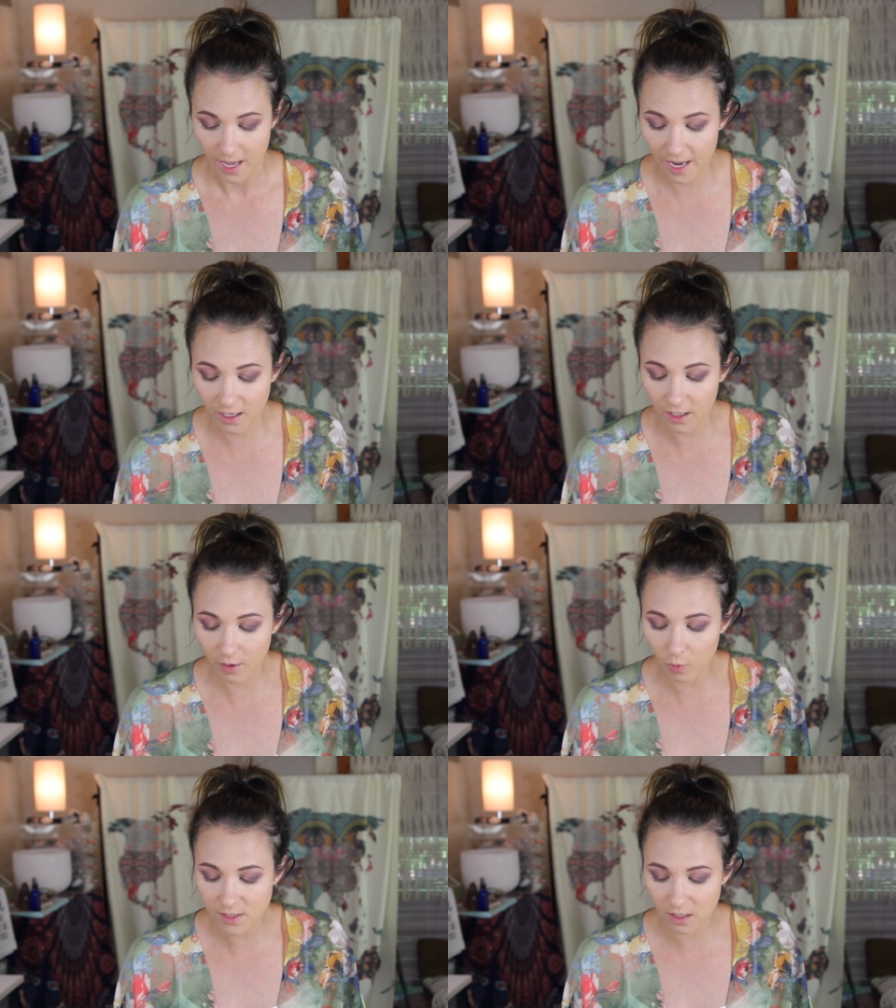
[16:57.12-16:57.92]
and
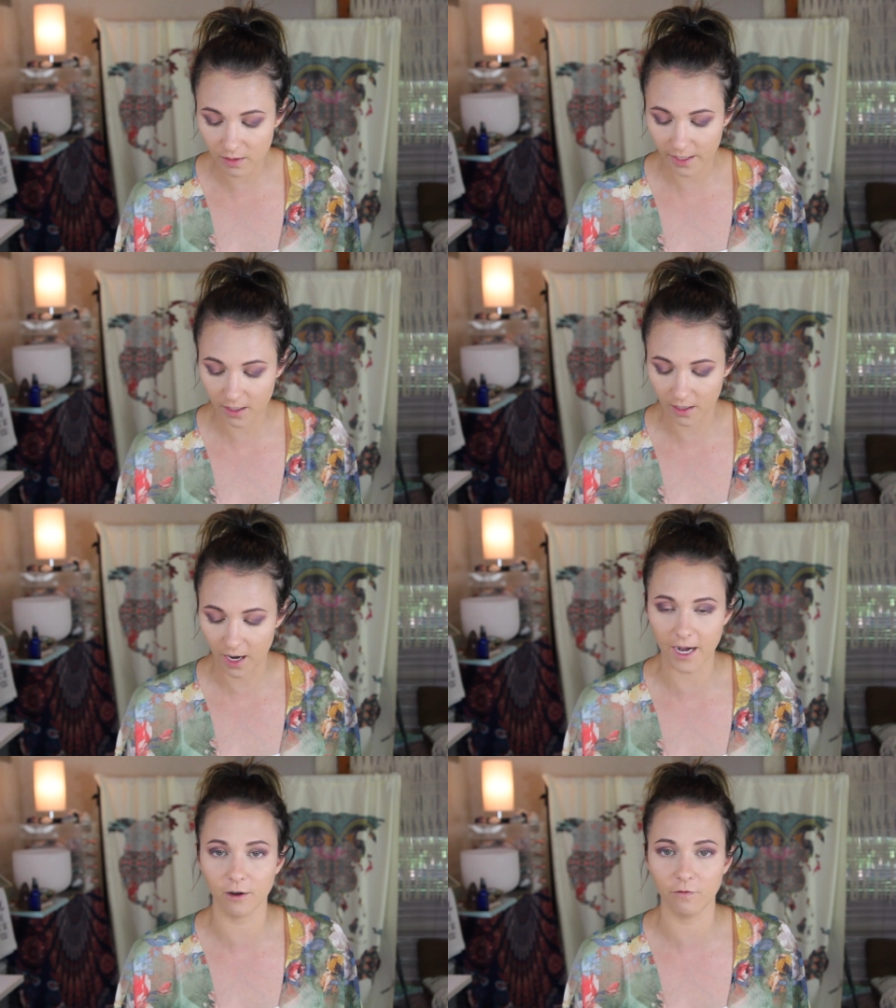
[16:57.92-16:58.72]
it wasn't like
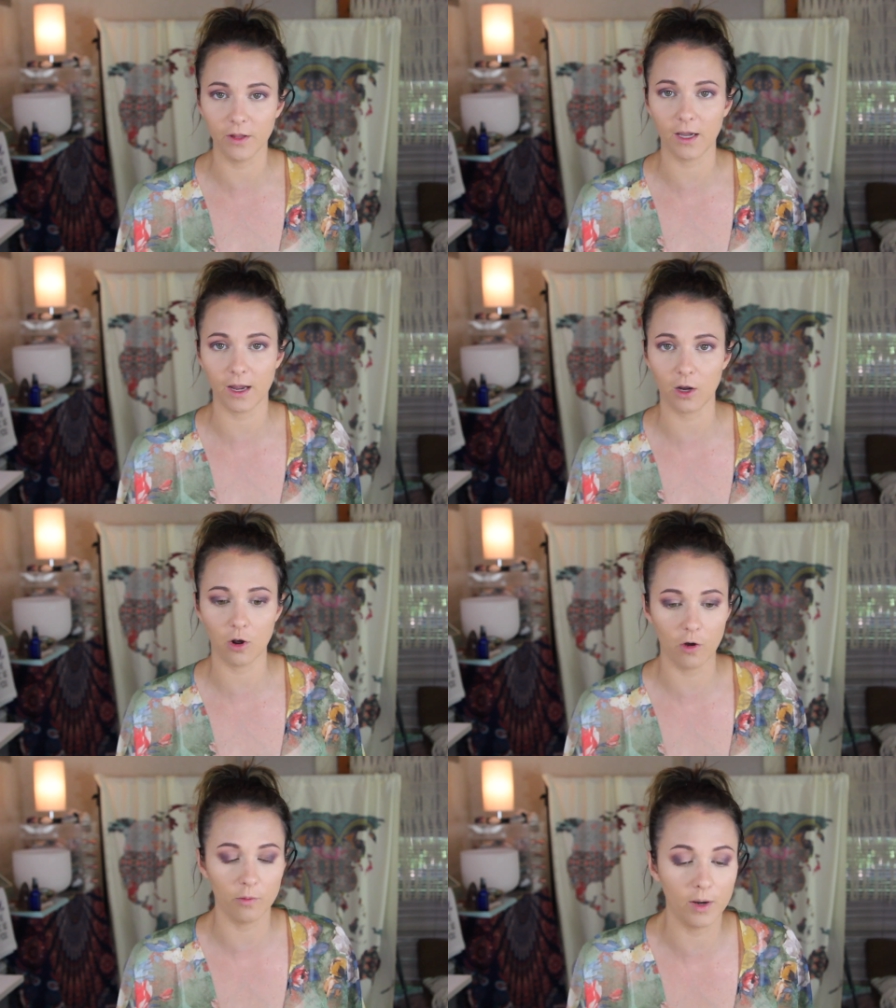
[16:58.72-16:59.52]
uh, I didn't feel like I could
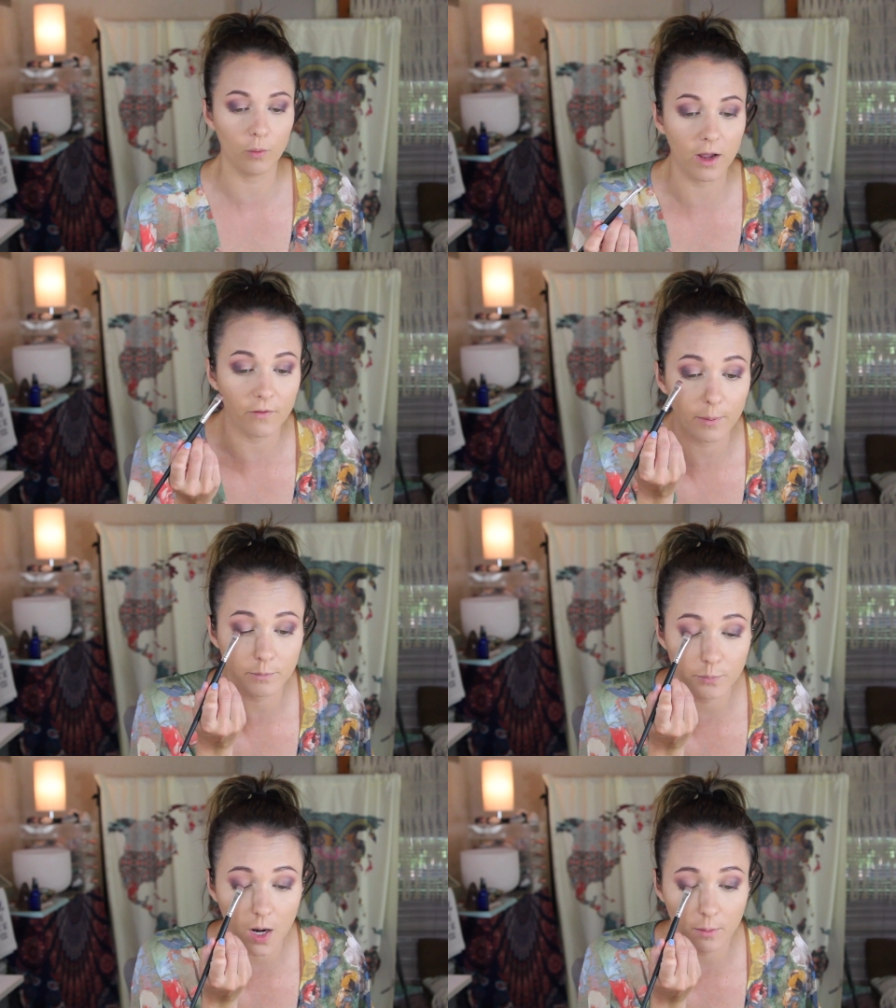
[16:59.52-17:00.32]
call the midwife. I
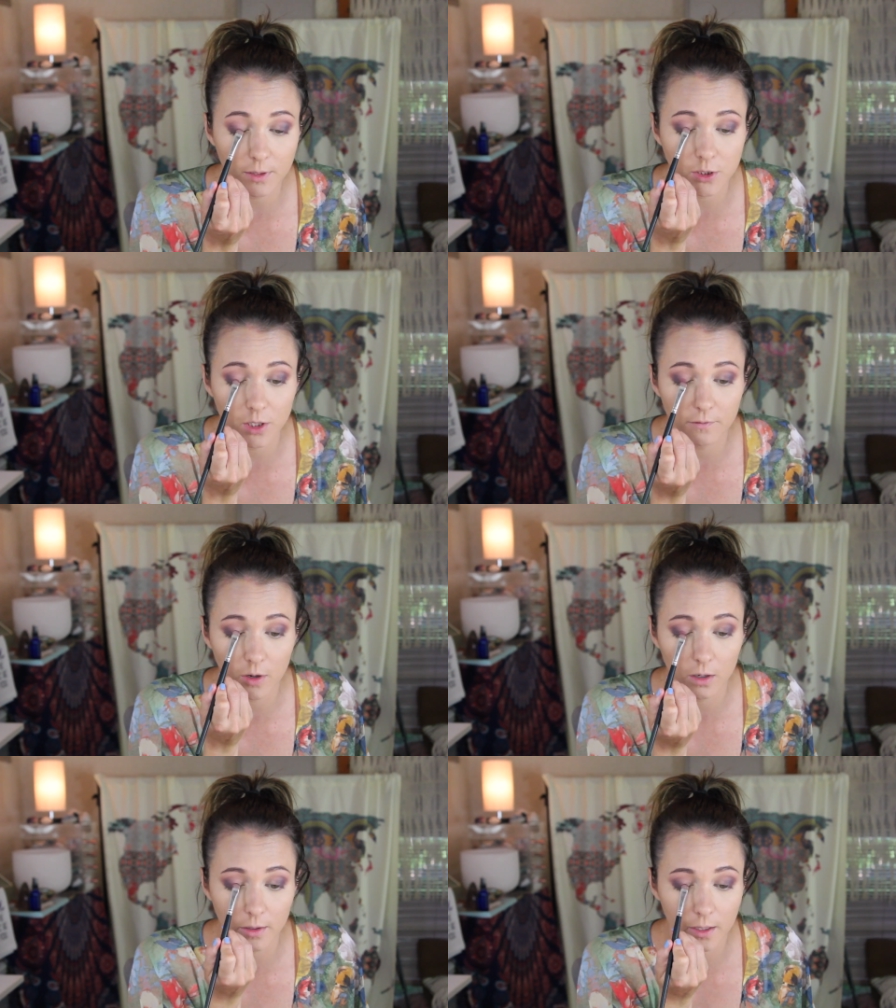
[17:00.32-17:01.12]
probably should have
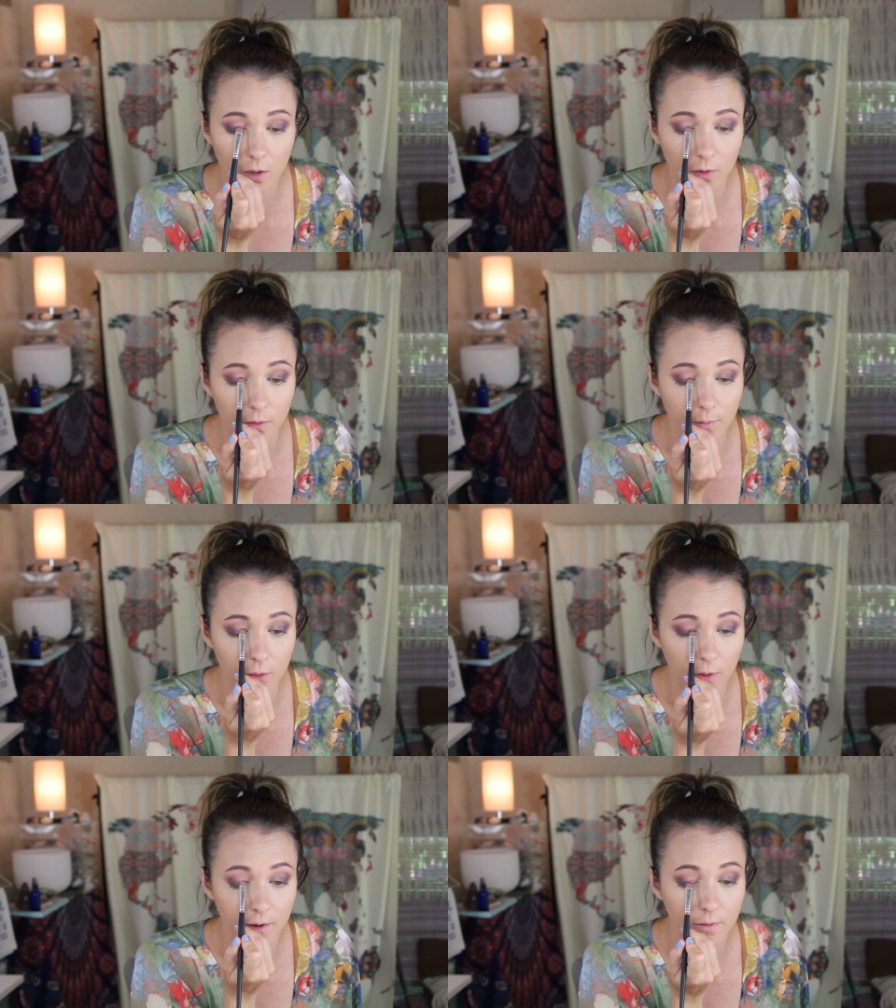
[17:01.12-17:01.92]
already called the
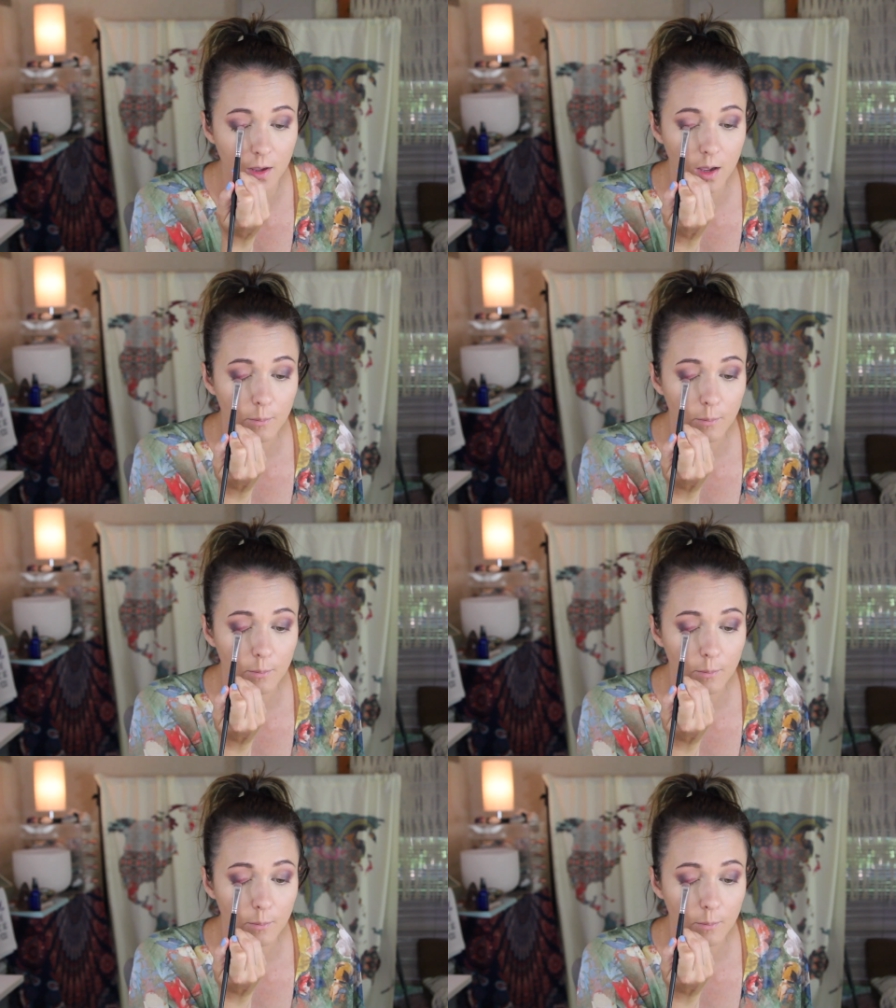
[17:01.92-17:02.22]
midwife.